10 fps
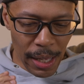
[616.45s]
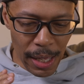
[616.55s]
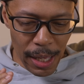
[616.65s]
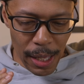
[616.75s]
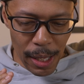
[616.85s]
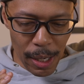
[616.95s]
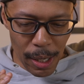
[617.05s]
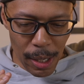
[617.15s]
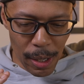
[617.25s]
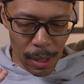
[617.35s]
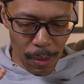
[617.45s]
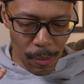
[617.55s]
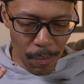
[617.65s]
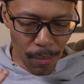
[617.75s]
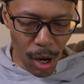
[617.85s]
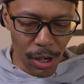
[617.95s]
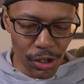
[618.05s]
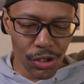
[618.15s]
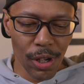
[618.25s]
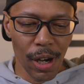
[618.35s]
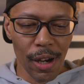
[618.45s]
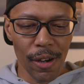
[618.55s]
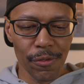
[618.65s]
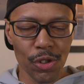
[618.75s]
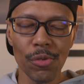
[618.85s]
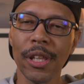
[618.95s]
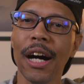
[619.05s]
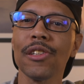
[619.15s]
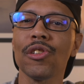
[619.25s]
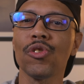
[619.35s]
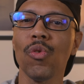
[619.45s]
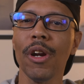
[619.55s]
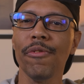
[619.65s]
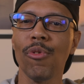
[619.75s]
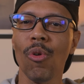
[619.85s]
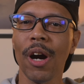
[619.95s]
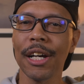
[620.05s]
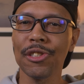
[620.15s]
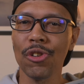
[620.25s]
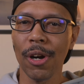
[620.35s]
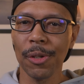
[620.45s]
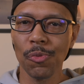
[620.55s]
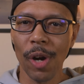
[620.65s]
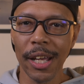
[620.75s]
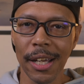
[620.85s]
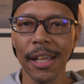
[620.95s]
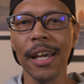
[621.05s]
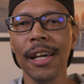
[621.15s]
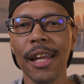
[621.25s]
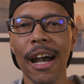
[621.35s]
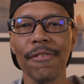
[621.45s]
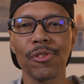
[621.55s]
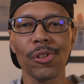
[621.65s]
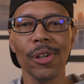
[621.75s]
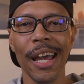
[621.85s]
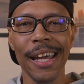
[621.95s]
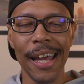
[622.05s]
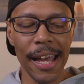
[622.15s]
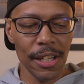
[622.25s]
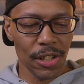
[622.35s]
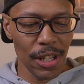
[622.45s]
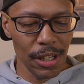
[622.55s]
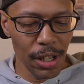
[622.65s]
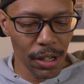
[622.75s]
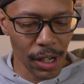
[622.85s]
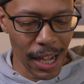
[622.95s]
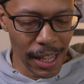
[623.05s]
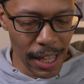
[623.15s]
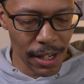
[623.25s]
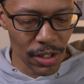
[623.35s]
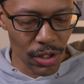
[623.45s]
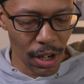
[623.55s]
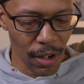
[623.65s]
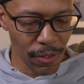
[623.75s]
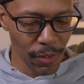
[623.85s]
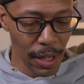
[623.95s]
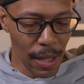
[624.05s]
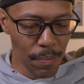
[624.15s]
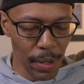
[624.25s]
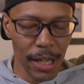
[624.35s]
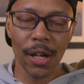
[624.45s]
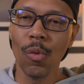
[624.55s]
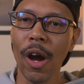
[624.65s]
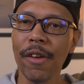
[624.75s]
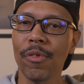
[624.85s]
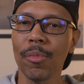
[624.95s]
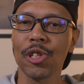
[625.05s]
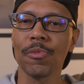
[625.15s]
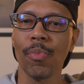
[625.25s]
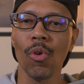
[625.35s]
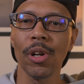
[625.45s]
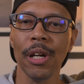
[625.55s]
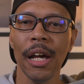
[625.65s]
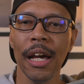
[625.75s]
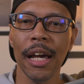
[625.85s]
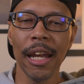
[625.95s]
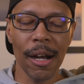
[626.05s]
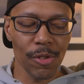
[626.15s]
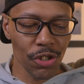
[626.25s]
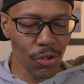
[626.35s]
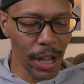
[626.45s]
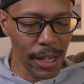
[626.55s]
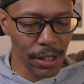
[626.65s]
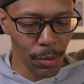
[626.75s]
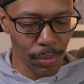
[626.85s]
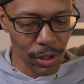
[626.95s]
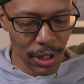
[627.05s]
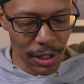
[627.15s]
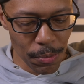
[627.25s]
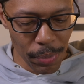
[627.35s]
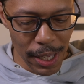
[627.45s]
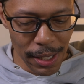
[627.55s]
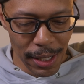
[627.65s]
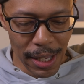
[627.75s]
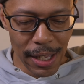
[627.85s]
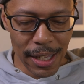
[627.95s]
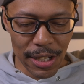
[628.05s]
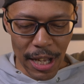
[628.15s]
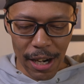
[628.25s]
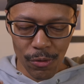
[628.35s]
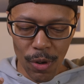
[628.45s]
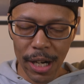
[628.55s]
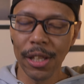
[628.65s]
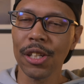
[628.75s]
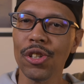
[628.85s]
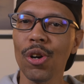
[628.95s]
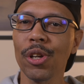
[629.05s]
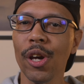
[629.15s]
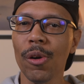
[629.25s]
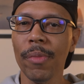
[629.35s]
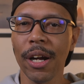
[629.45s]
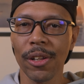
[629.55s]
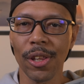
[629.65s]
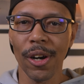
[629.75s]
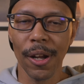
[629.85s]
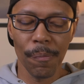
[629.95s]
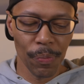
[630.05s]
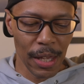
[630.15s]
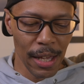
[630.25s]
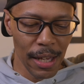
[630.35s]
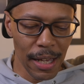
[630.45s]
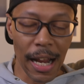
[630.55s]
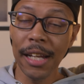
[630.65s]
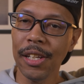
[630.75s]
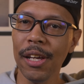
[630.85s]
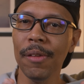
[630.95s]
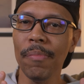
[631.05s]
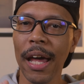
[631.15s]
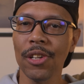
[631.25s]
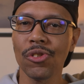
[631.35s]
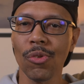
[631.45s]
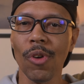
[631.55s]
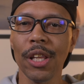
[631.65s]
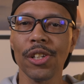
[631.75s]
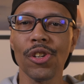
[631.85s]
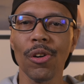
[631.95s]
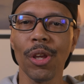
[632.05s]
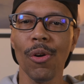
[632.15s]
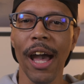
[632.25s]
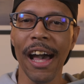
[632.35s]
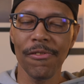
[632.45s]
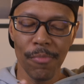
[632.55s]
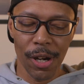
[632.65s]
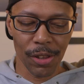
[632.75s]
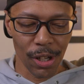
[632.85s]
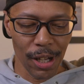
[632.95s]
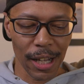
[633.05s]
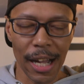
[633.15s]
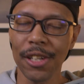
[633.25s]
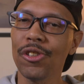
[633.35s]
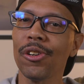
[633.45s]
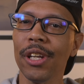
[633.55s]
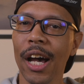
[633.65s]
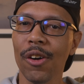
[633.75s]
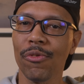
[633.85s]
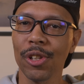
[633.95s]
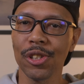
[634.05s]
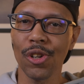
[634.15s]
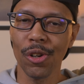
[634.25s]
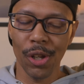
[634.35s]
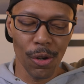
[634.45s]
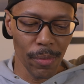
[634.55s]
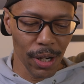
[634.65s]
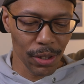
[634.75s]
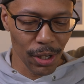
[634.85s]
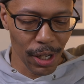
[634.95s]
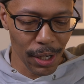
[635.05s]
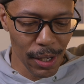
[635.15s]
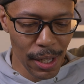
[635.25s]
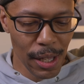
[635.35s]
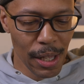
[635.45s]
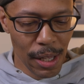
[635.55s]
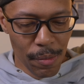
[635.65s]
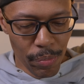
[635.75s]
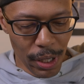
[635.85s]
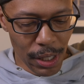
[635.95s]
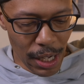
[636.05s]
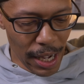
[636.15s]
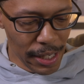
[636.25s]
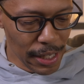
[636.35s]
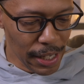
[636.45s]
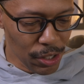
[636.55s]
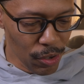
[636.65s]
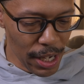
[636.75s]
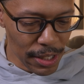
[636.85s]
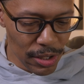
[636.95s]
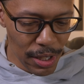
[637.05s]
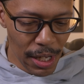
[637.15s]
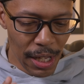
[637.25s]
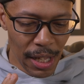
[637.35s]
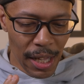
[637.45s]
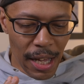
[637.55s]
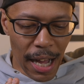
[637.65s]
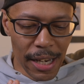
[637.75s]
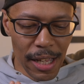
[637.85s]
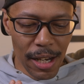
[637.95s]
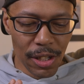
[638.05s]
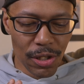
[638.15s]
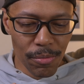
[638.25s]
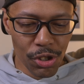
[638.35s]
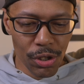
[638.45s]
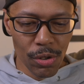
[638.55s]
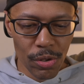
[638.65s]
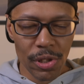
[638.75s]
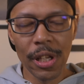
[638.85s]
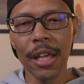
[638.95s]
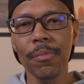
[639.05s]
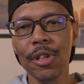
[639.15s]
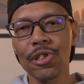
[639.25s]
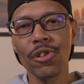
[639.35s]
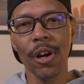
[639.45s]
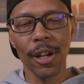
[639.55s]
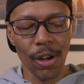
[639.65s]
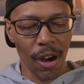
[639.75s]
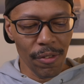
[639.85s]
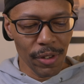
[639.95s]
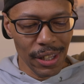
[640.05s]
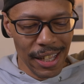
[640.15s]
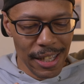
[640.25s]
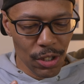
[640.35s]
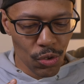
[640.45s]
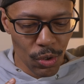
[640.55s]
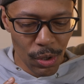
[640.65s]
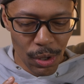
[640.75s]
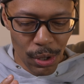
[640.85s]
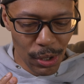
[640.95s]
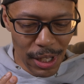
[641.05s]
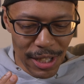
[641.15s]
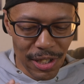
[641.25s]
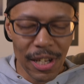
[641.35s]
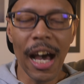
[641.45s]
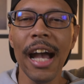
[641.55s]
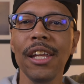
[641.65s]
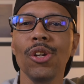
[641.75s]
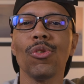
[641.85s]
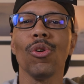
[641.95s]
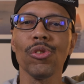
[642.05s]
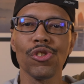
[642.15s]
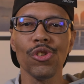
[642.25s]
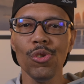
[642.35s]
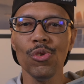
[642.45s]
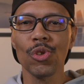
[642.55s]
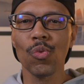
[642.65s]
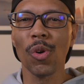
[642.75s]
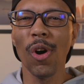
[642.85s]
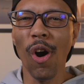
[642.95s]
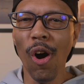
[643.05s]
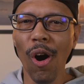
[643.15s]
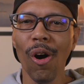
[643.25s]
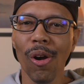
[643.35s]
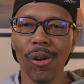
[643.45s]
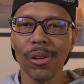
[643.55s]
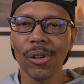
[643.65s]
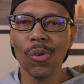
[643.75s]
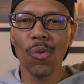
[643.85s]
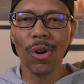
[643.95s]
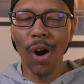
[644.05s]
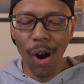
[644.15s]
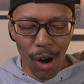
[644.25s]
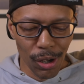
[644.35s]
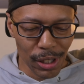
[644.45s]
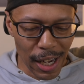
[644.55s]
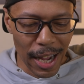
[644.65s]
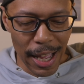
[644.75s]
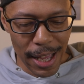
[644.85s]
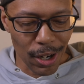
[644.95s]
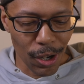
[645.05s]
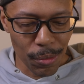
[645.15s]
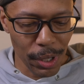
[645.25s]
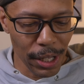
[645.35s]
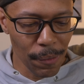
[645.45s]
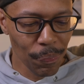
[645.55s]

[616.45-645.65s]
In March of 2024, I started running again after a 18-year hiatus of being away from the sport, and I was training to participate inside of running the Tokyo Marathon. And I did manage to run the Tokyo Half Marathon. I got turned down for the Tokyo Marathon, but I digress. I needed some shoes to get me started off, and these 9-year-old shoes were all that I had on me.